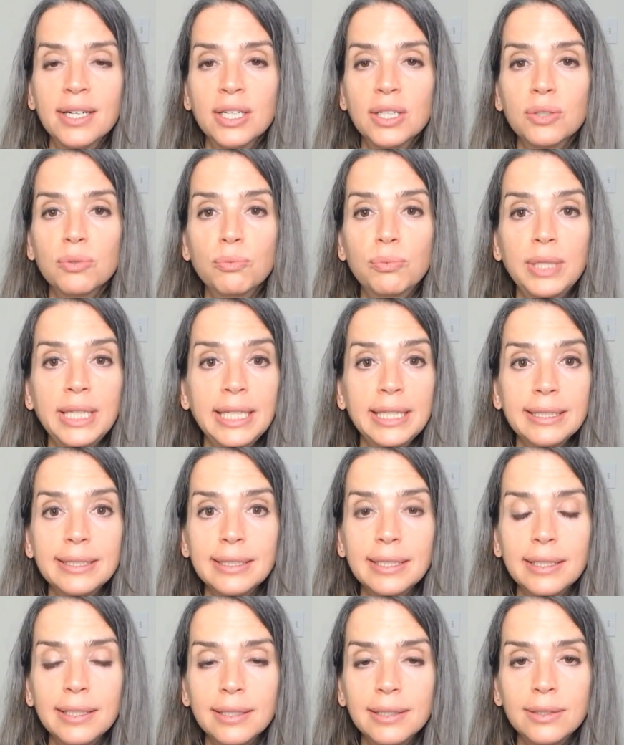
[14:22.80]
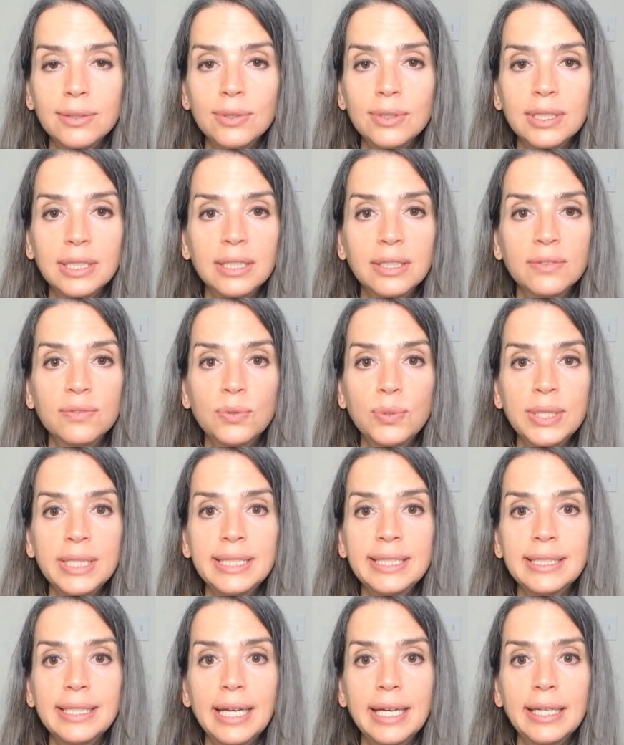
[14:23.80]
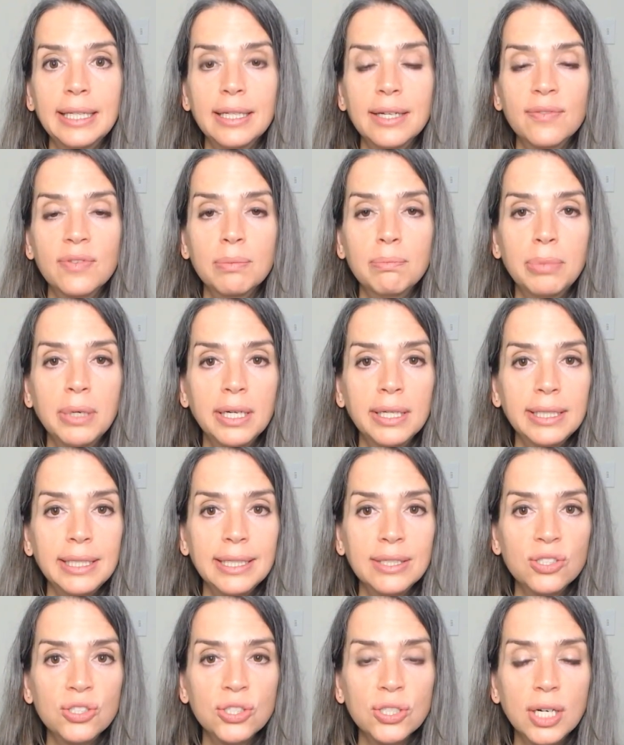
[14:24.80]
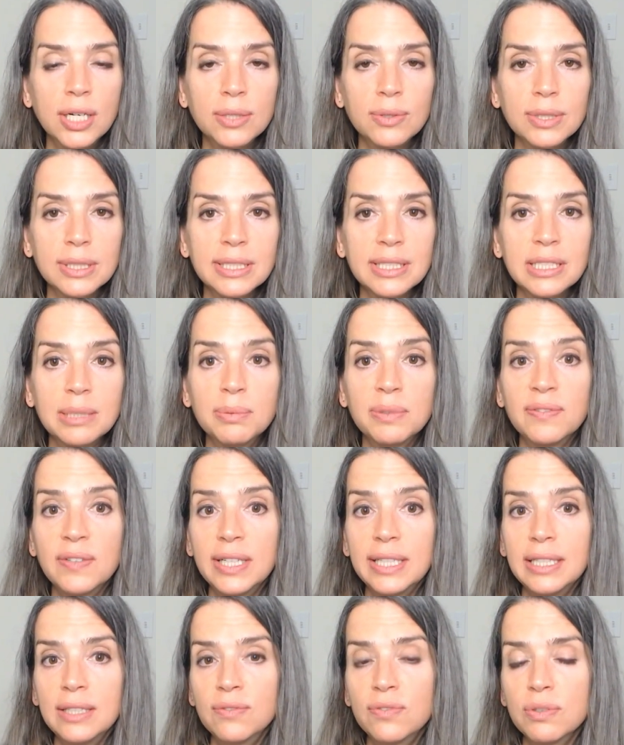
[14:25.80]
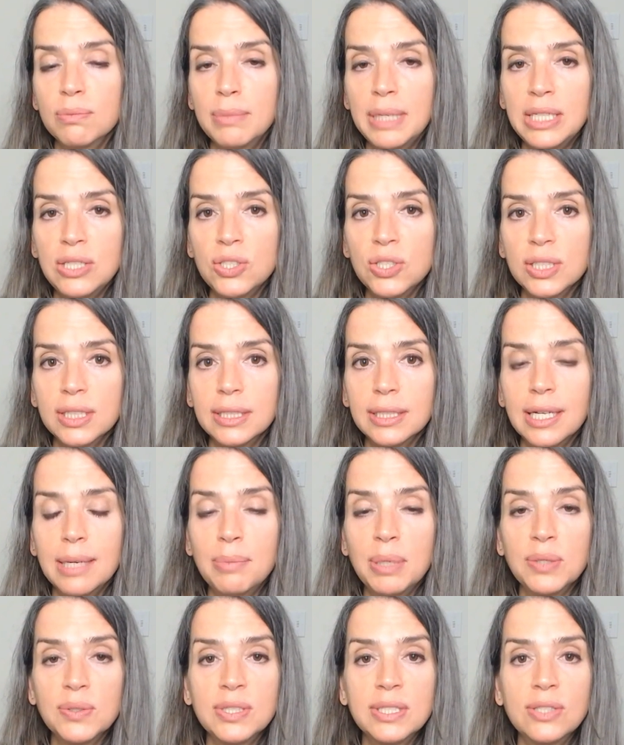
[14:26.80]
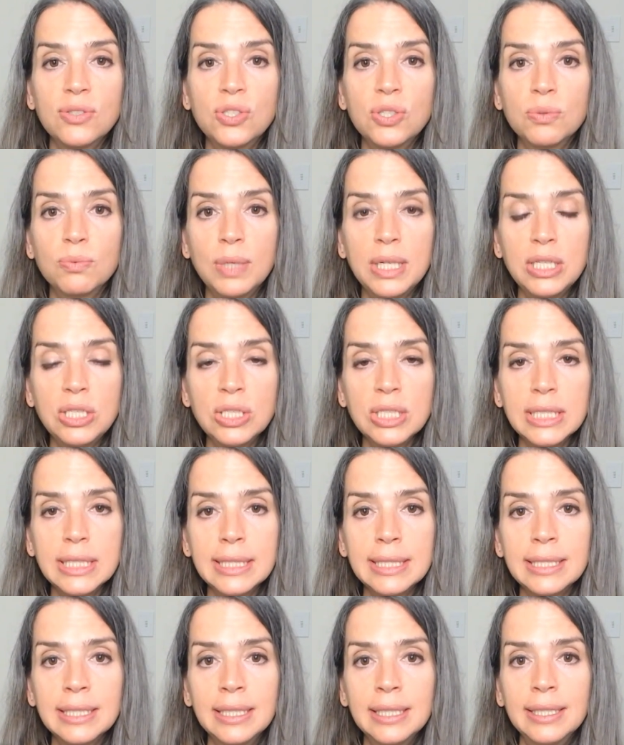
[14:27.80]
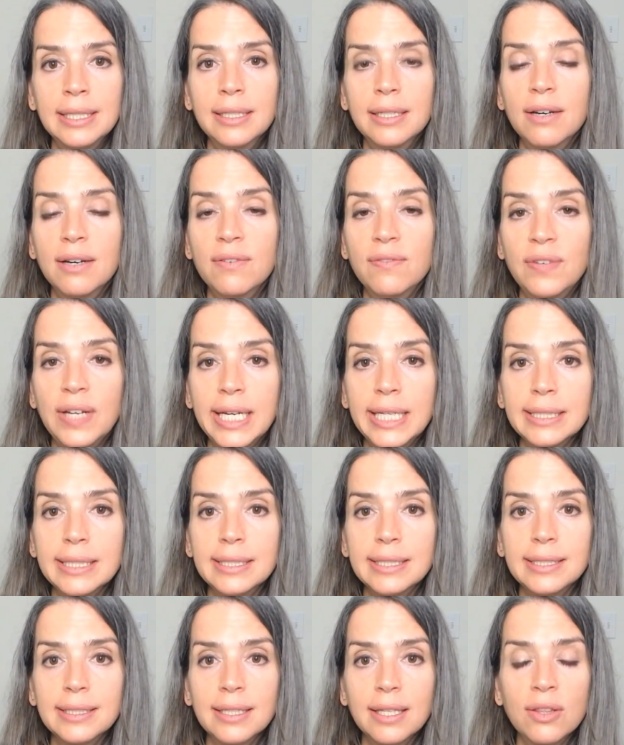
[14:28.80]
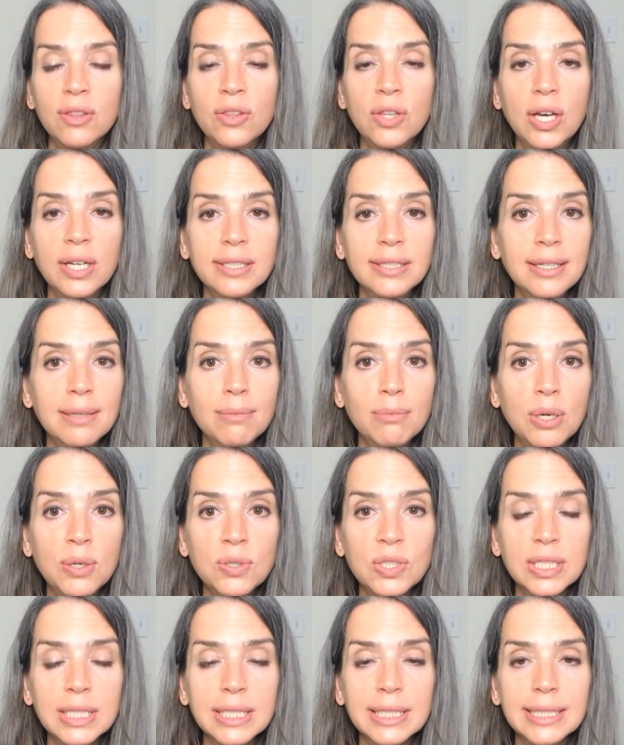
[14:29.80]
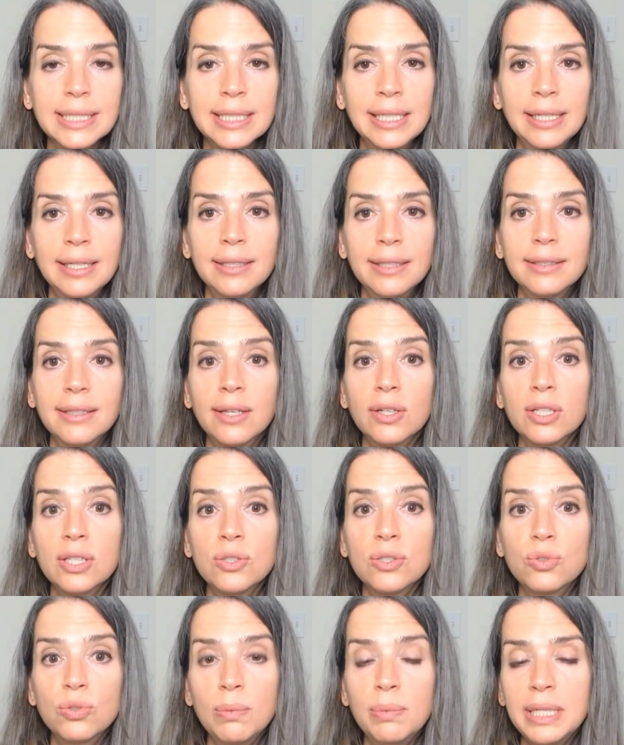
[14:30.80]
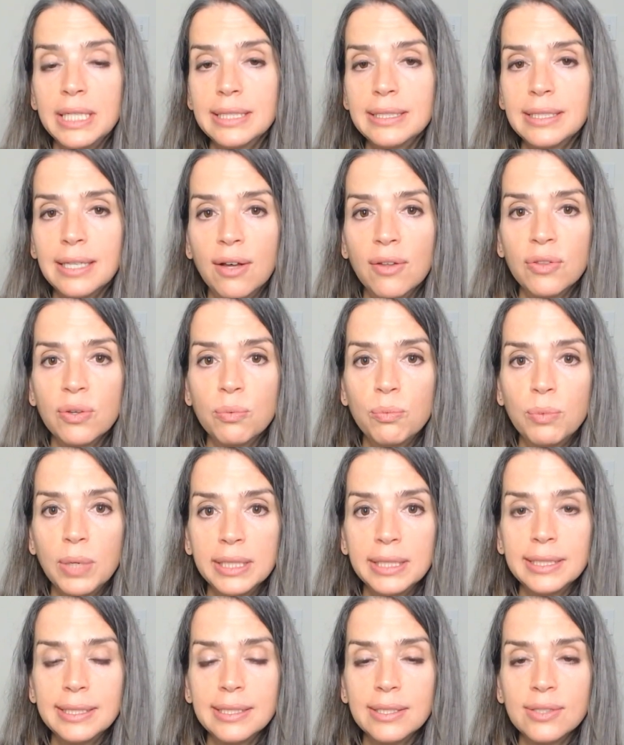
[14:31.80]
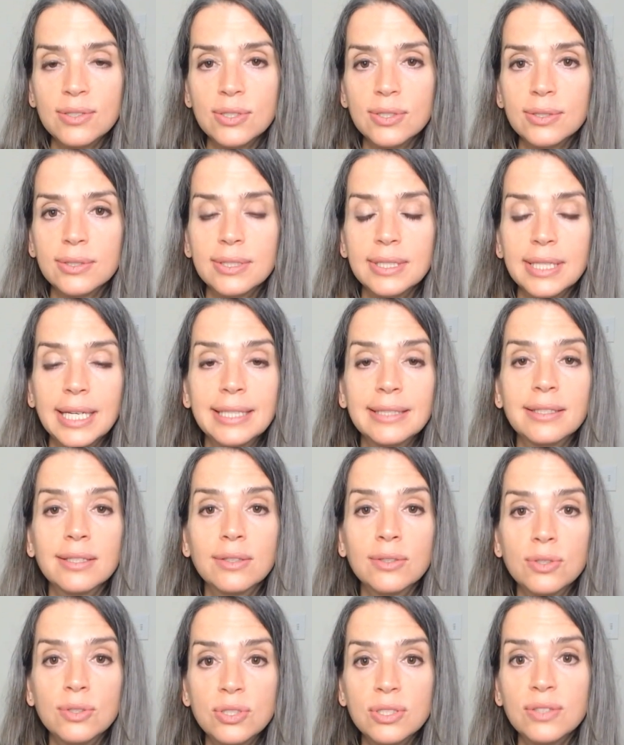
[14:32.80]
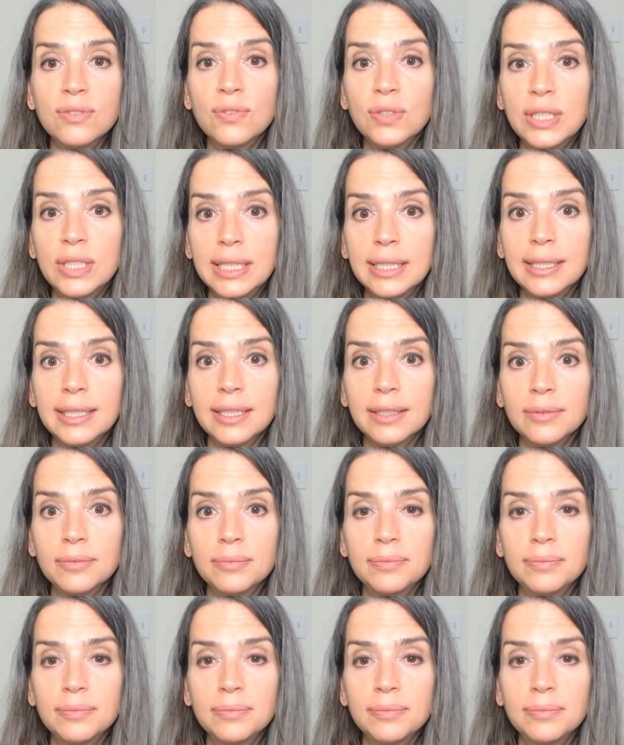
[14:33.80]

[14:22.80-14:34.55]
Readings can include clairvoyant scanning of the body and chakras to provide information about situations, events, thoughts, and emotions that are contributing to health and wellness issues and solutions for healing.